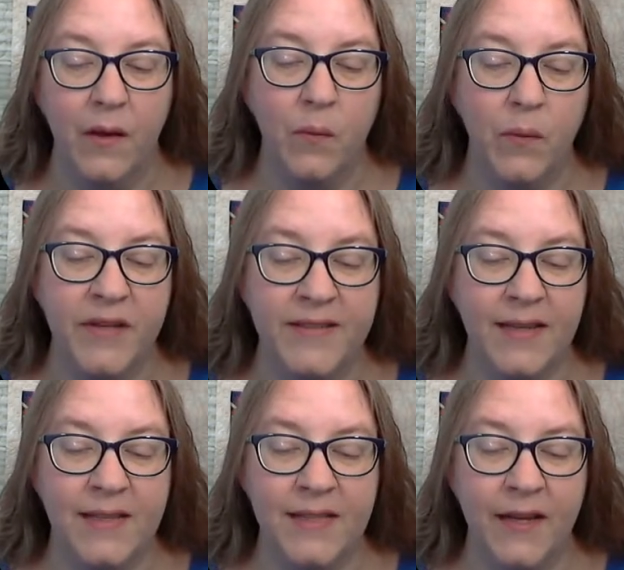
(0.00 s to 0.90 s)
We
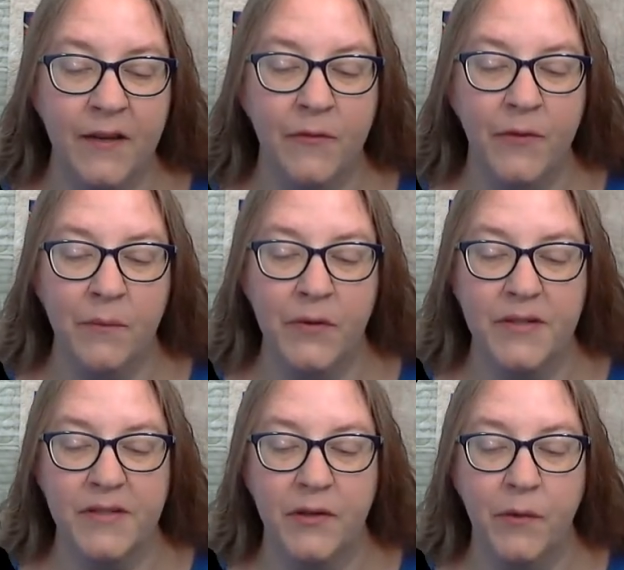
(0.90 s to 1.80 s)
set sail from
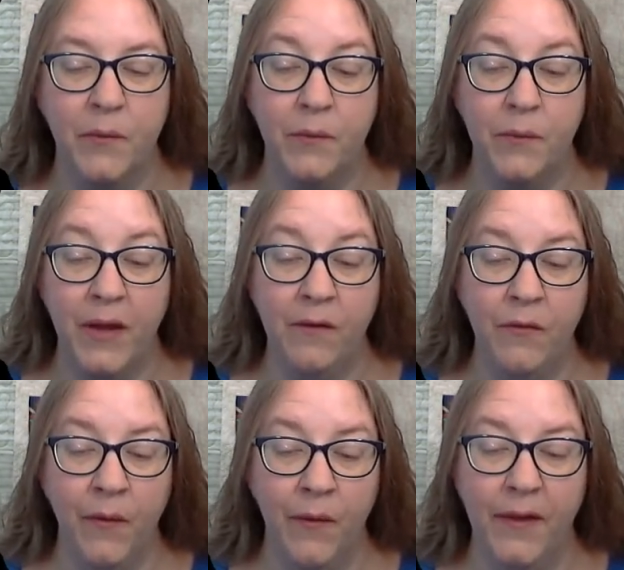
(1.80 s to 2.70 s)
Bristol, May
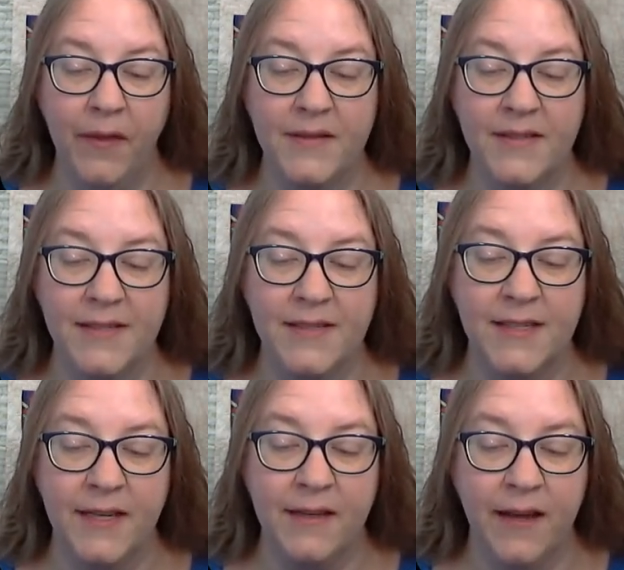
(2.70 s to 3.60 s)
4,
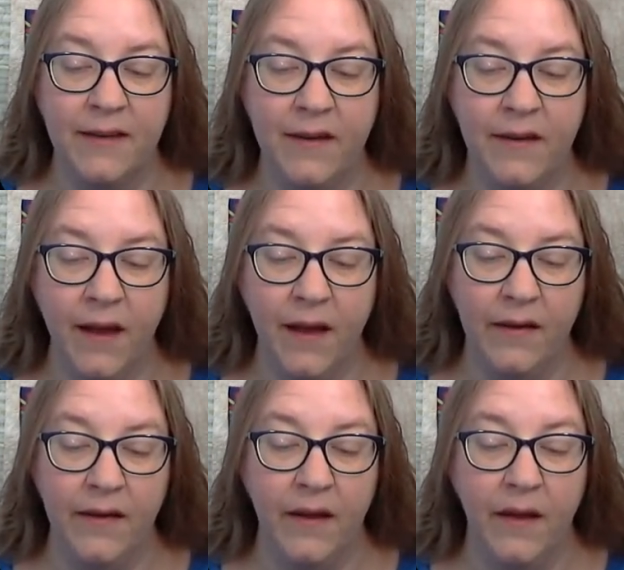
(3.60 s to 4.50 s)
1699,
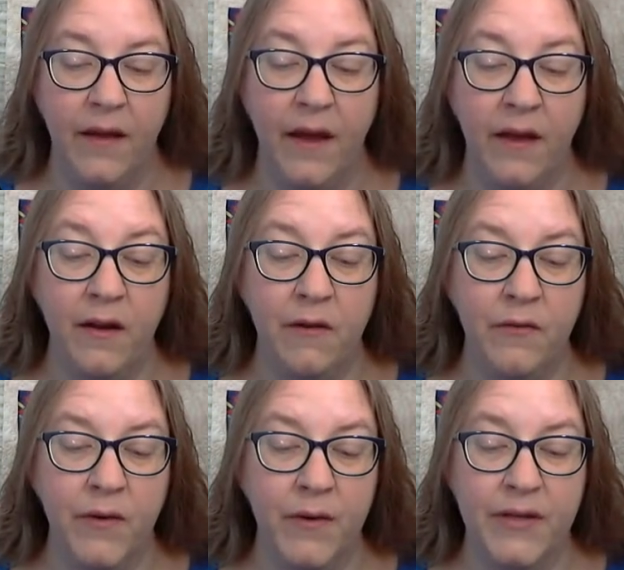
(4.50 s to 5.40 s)
and our
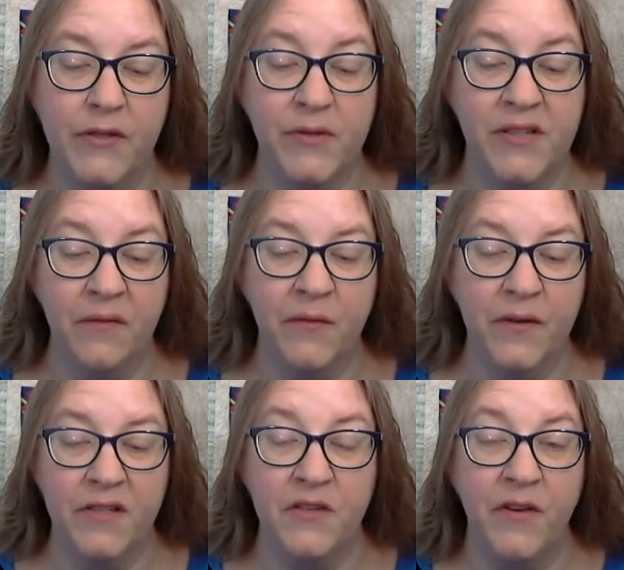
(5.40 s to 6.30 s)
voyage was at
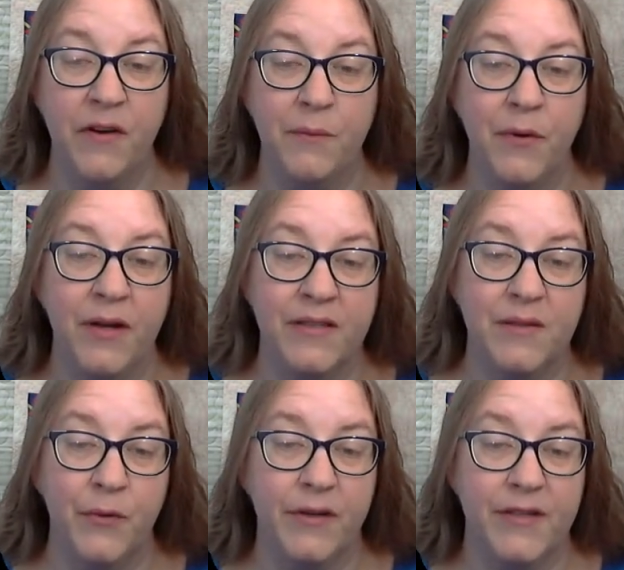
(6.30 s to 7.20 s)
first very prosperous.